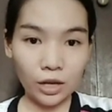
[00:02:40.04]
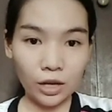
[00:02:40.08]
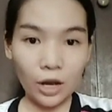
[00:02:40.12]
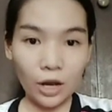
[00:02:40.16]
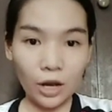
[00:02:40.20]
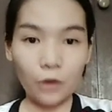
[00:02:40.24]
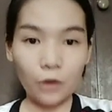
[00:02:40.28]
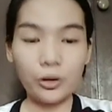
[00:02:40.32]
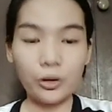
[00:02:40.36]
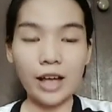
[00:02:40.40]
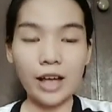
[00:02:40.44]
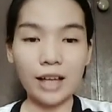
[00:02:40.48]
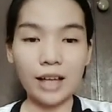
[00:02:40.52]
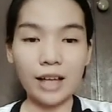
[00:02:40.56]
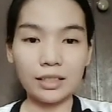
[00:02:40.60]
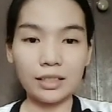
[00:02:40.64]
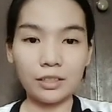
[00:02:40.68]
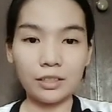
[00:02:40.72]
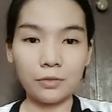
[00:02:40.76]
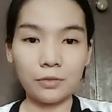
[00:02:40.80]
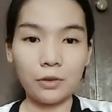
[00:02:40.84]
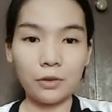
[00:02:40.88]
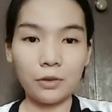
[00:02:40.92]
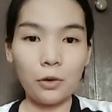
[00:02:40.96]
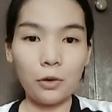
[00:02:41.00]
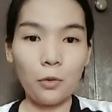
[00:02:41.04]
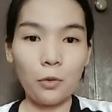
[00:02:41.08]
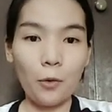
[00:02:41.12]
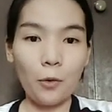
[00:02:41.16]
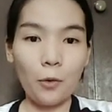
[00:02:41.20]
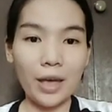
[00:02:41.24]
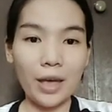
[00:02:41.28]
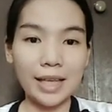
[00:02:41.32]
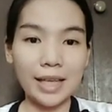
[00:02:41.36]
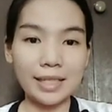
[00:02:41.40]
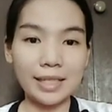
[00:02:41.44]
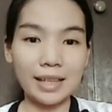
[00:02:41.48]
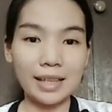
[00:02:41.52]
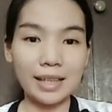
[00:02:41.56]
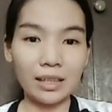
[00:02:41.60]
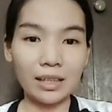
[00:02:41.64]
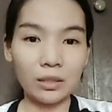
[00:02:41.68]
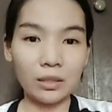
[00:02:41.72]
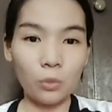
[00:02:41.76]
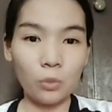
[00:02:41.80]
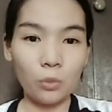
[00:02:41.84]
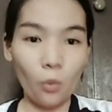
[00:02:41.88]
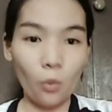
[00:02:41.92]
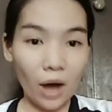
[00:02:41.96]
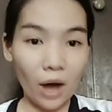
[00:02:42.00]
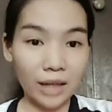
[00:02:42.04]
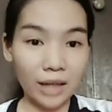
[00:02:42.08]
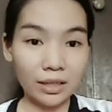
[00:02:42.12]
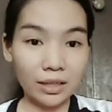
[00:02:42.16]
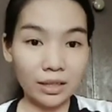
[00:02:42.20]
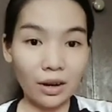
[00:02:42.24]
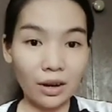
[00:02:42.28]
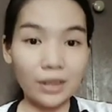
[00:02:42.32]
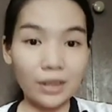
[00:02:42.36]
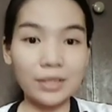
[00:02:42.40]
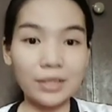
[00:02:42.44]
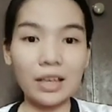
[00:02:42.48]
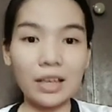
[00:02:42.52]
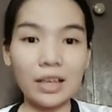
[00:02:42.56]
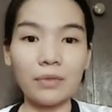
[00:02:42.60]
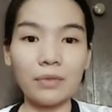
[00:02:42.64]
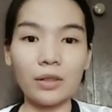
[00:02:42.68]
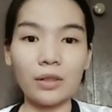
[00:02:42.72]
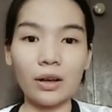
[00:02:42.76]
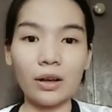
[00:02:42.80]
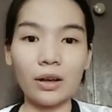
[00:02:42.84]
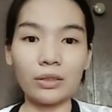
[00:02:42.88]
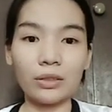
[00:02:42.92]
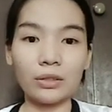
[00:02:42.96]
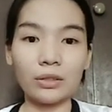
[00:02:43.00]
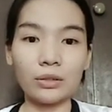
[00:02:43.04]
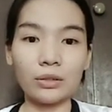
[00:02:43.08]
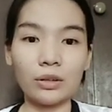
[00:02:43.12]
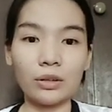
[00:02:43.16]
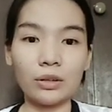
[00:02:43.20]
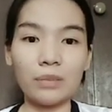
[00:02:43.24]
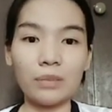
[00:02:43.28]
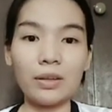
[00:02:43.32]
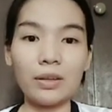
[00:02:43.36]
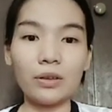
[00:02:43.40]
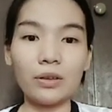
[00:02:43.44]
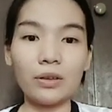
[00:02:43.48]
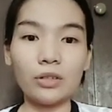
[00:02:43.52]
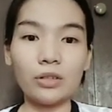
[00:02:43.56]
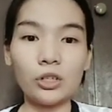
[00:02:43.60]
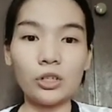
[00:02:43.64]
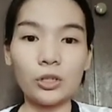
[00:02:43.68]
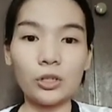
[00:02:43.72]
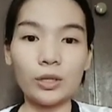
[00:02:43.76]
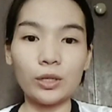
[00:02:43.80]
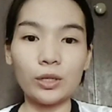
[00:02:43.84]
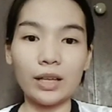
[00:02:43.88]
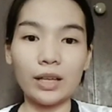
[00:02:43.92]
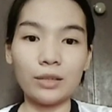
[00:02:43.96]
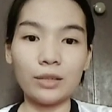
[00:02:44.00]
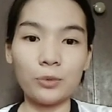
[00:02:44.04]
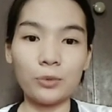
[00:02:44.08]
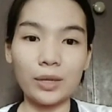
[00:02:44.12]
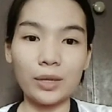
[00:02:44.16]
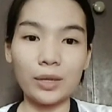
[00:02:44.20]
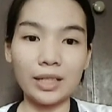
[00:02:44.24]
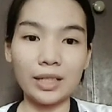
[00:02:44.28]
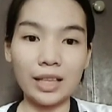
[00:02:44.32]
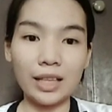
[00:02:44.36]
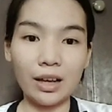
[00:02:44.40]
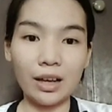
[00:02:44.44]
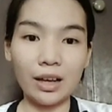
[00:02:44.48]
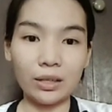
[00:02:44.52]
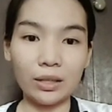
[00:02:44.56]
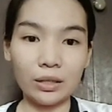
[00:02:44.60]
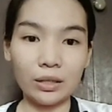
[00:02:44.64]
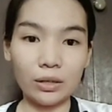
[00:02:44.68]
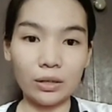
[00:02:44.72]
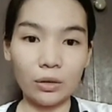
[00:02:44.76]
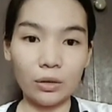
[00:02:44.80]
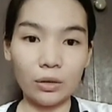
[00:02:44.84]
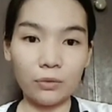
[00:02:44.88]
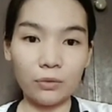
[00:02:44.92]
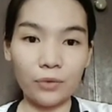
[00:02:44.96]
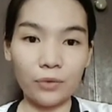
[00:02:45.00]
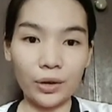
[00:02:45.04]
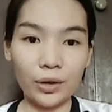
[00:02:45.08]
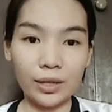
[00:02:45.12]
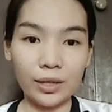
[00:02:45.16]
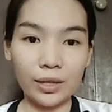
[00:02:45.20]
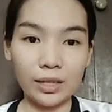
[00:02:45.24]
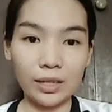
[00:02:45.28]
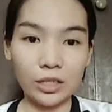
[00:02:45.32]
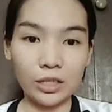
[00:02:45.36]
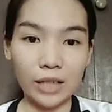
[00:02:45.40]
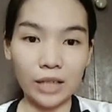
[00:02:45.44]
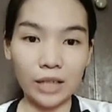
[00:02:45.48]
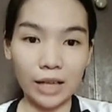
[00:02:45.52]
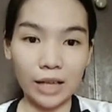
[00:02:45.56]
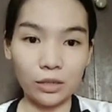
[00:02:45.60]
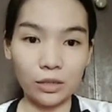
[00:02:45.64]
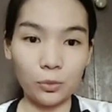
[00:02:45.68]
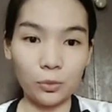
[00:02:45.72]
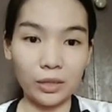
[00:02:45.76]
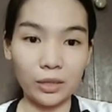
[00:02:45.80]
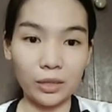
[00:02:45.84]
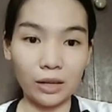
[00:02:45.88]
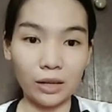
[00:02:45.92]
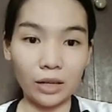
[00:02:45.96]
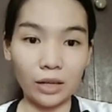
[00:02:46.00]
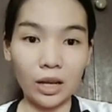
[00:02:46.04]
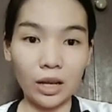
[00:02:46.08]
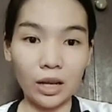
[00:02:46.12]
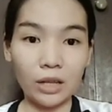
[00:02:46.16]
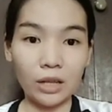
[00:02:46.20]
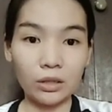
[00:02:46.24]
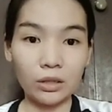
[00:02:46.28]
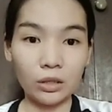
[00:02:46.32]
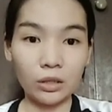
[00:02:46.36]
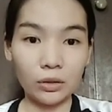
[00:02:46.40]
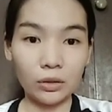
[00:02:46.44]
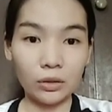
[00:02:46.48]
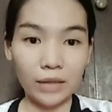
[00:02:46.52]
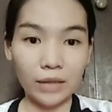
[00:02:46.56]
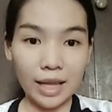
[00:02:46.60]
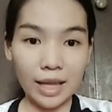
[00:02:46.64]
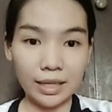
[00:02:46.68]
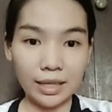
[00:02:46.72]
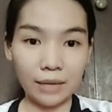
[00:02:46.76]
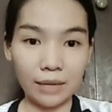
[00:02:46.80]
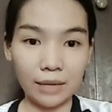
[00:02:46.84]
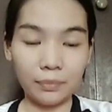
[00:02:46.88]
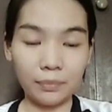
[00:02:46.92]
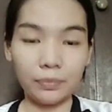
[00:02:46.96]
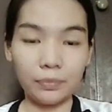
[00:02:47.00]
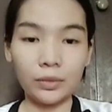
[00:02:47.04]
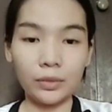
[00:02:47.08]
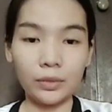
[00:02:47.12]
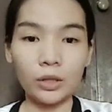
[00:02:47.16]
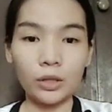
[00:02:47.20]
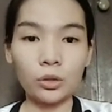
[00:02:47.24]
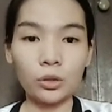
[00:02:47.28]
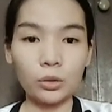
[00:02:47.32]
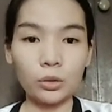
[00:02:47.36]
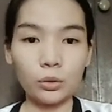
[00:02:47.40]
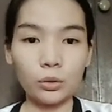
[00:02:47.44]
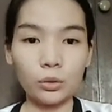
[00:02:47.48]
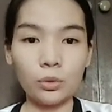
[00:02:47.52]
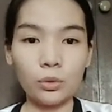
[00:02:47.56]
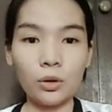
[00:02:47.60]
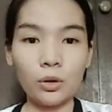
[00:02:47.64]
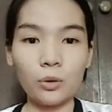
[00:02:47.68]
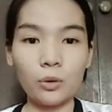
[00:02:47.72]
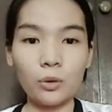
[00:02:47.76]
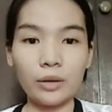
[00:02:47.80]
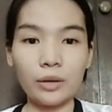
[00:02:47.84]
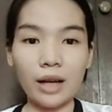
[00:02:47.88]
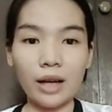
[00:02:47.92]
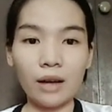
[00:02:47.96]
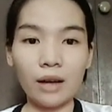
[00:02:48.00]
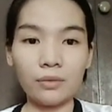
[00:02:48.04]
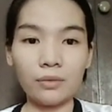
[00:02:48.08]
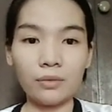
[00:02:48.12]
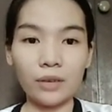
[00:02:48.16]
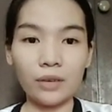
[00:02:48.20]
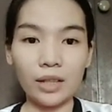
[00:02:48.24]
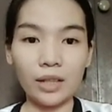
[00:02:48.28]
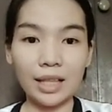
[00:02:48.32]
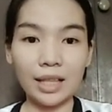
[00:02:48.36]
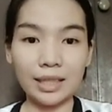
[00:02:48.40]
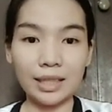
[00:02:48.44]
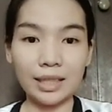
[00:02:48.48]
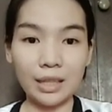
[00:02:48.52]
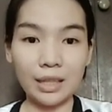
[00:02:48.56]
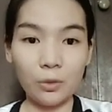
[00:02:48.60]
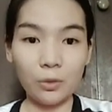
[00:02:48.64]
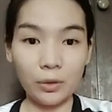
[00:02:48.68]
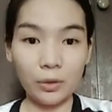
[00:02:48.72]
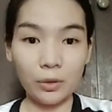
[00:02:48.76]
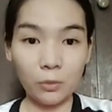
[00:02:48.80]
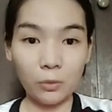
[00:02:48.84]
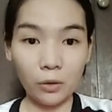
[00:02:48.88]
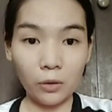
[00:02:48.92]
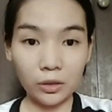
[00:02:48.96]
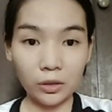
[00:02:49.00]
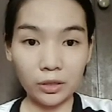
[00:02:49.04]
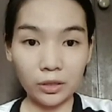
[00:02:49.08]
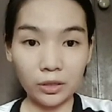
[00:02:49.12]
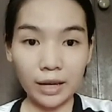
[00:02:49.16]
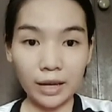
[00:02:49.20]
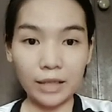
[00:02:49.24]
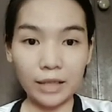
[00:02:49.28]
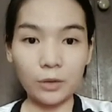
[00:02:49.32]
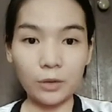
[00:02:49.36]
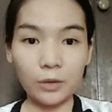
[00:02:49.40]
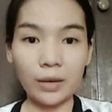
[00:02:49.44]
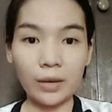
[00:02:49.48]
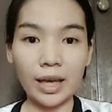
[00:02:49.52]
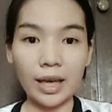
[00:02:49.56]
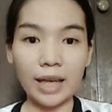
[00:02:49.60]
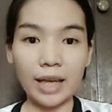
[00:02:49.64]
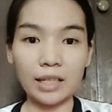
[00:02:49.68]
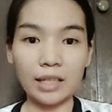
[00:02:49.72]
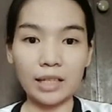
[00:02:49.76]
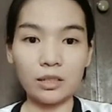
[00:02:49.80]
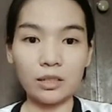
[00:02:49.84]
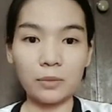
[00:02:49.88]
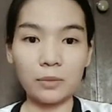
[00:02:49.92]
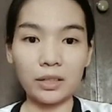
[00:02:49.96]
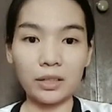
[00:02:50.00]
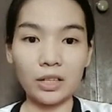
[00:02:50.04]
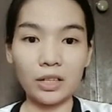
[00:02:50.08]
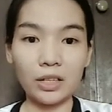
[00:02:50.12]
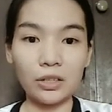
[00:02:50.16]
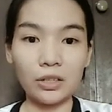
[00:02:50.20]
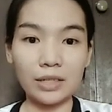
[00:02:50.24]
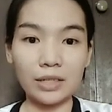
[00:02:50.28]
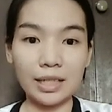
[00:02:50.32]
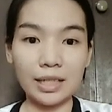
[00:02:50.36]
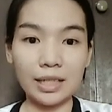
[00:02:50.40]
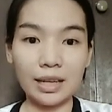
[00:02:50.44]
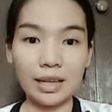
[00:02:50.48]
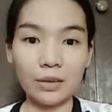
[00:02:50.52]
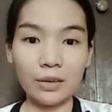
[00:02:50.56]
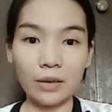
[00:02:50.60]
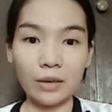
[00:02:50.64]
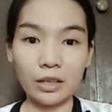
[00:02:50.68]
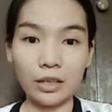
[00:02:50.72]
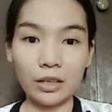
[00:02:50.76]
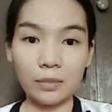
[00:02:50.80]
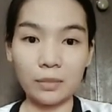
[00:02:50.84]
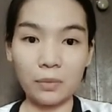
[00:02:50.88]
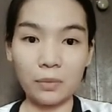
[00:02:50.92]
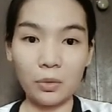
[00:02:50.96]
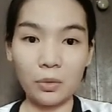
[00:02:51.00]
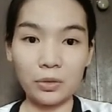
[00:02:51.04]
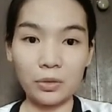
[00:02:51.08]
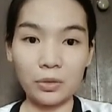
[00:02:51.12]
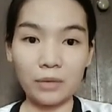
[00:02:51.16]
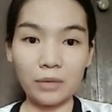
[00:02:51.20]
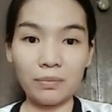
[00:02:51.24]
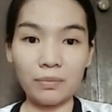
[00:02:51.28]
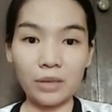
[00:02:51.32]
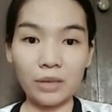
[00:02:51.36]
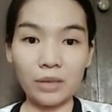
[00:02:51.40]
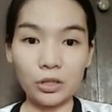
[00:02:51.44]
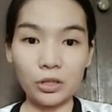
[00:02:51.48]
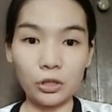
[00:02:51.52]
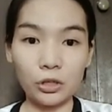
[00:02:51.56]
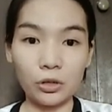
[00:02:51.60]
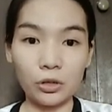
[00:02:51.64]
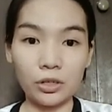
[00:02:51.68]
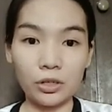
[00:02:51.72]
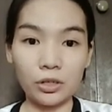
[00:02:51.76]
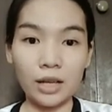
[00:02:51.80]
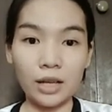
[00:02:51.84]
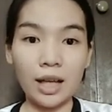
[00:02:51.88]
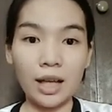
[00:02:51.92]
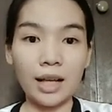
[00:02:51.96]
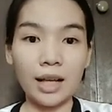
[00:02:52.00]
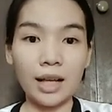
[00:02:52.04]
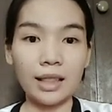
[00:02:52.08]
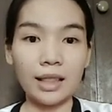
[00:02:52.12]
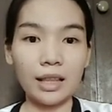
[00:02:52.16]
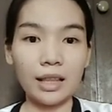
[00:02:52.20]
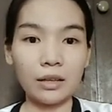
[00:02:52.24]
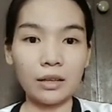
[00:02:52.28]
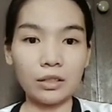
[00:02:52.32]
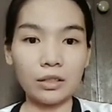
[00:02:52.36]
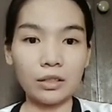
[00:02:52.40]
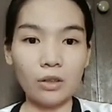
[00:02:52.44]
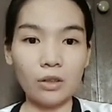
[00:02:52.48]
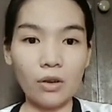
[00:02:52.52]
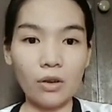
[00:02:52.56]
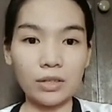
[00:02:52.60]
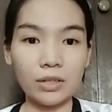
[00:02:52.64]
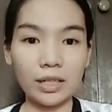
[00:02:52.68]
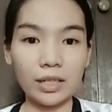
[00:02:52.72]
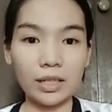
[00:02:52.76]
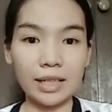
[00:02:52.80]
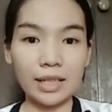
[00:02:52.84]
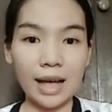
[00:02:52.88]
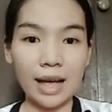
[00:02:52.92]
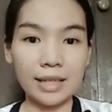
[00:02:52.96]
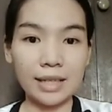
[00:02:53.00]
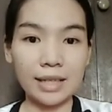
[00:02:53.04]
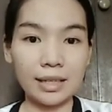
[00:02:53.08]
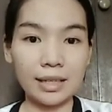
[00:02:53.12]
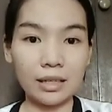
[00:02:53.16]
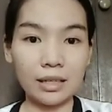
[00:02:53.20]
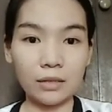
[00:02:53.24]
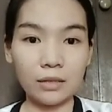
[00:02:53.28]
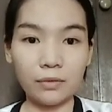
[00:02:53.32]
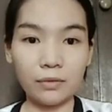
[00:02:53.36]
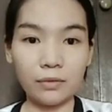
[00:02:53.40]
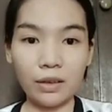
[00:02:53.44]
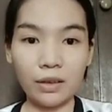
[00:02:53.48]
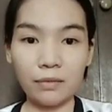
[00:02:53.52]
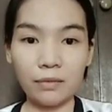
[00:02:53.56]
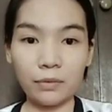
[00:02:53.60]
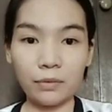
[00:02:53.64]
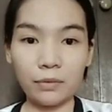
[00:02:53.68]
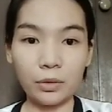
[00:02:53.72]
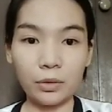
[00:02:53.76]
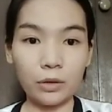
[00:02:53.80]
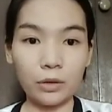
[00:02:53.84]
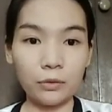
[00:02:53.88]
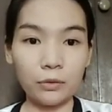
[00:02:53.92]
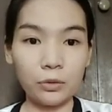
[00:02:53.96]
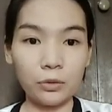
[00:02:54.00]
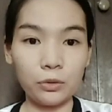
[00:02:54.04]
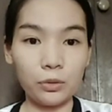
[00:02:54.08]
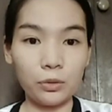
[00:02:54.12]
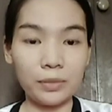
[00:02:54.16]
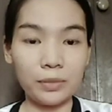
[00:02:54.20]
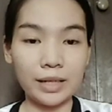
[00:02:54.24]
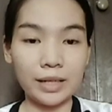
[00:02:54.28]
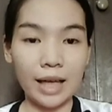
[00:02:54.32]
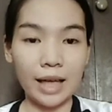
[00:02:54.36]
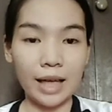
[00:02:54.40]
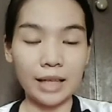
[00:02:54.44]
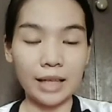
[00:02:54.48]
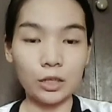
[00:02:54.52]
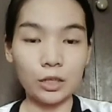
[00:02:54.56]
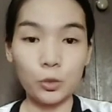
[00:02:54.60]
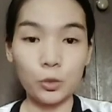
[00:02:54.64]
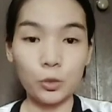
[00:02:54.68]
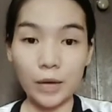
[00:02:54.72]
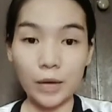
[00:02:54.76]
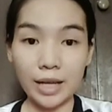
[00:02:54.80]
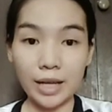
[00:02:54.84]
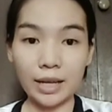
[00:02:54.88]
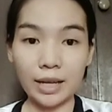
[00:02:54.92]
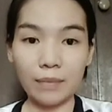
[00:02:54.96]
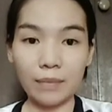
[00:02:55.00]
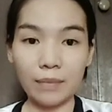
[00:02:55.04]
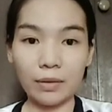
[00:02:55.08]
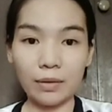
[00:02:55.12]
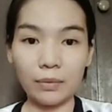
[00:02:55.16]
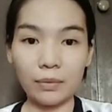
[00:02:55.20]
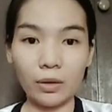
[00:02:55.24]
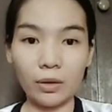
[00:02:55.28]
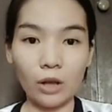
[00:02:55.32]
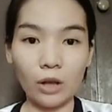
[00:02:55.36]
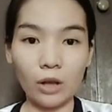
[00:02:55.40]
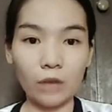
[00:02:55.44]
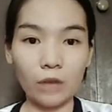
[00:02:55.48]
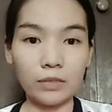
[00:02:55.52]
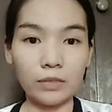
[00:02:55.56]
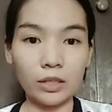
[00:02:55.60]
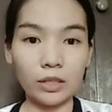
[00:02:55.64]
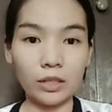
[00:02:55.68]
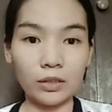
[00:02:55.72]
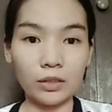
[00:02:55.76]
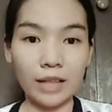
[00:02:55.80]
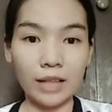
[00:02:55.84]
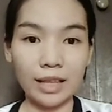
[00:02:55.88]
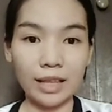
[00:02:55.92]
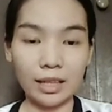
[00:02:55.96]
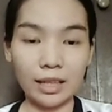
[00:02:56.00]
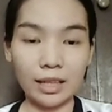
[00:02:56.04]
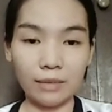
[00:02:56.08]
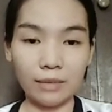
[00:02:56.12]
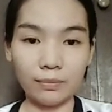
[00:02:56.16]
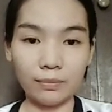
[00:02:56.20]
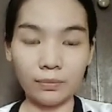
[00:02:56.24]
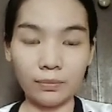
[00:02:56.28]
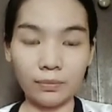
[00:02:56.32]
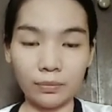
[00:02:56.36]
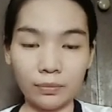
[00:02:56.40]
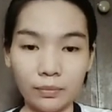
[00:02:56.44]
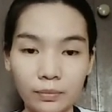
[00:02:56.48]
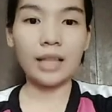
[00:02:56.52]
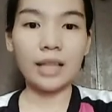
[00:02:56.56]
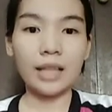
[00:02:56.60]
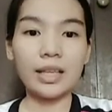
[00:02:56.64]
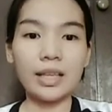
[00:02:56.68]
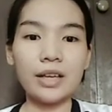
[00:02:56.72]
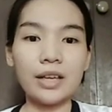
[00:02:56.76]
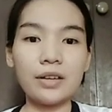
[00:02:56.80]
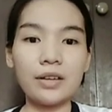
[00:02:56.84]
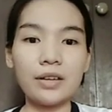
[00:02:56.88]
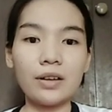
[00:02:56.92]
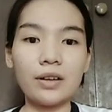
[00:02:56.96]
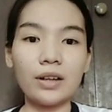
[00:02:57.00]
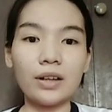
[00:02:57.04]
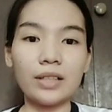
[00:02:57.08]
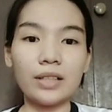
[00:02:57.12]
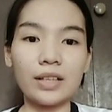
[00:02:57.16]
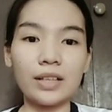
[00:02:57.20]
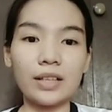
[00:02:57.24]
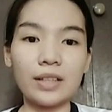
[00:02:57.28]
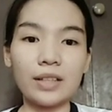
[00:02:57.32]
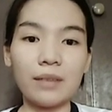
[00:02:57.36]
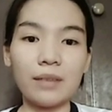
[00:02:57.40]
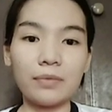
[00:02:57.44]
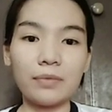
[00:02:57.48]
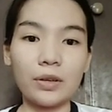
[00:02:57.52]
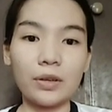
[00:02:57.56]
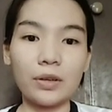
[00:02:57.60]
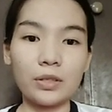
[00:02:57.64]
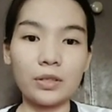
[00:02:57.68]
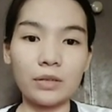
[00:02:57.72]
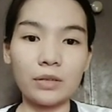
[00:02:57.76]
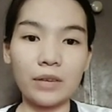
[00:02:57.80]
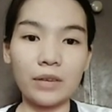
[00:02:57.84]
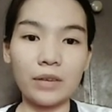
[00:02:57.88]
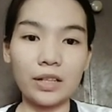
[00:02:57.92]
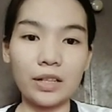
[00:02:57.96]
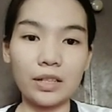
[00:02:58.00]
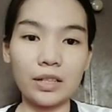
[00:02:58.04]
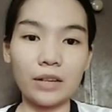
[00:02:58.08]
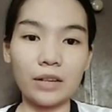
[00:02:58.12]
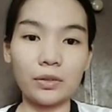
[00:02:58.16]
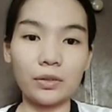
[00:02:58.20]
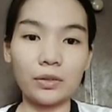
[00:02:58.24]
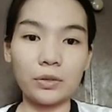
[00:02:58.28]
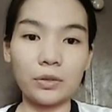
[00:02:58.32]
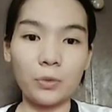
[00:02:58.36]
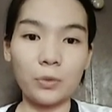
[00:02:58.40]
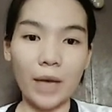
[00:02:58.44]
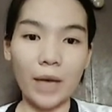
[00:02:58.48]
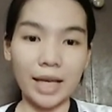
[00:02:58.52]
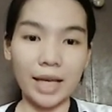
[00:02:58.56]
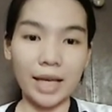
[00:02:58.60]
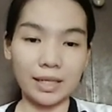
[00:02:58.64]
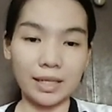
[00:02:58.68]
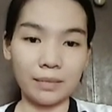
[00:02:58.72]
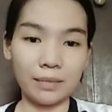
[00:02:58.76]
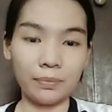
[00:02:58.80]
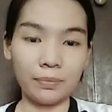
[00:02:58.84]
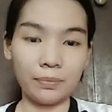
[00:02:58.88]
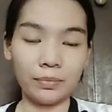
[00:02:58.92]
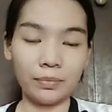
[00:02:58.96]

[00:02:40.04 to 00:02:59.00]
Reactive: ways that 1. Are stable under normal condition and readily undergo violent change without detonating. 2. React violently with water and create spontaneously explosive mixtures like toxic gases, vapor, fumes, and 3. Capable of detonating. Here are the examples of hazardous waste.